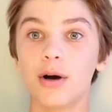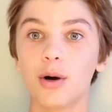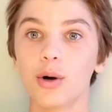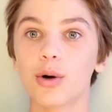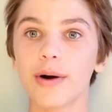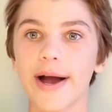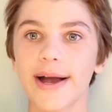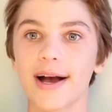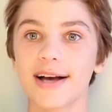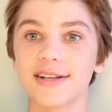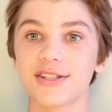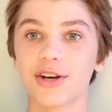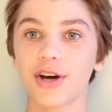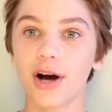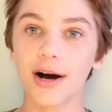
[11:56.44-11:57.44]
Alright
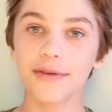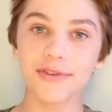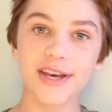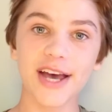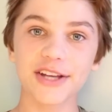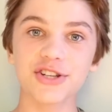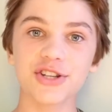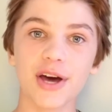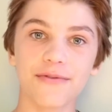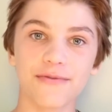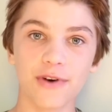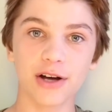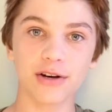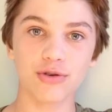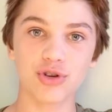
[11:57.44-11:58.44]
guys, so after catching that
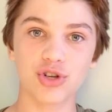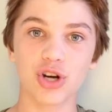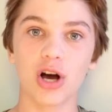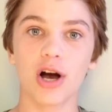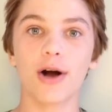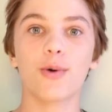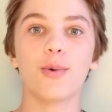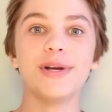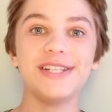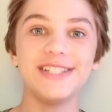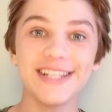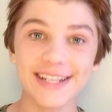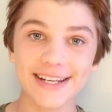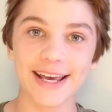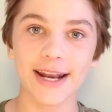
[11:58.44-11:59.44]
final shark, we
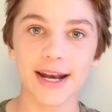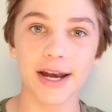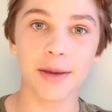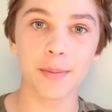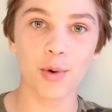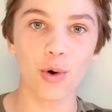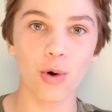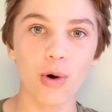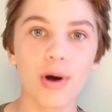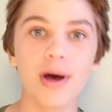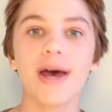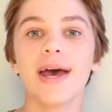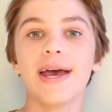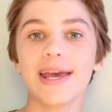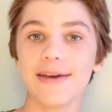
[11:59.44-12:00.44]
didn't get any more,
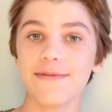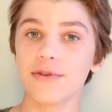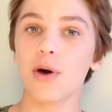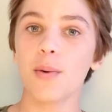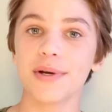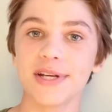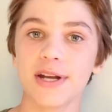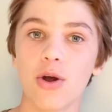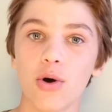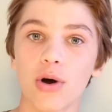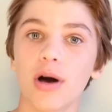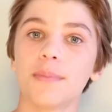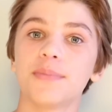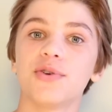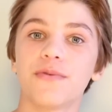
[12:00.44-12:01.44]
even though we did hook
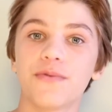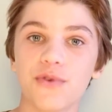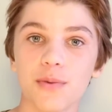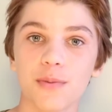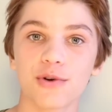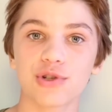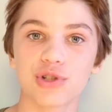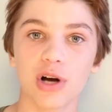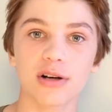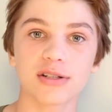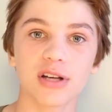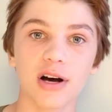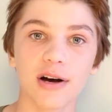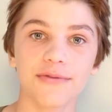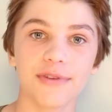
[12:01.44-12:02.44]
up to a few more
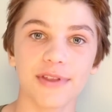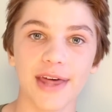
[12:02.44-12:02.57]
sharks after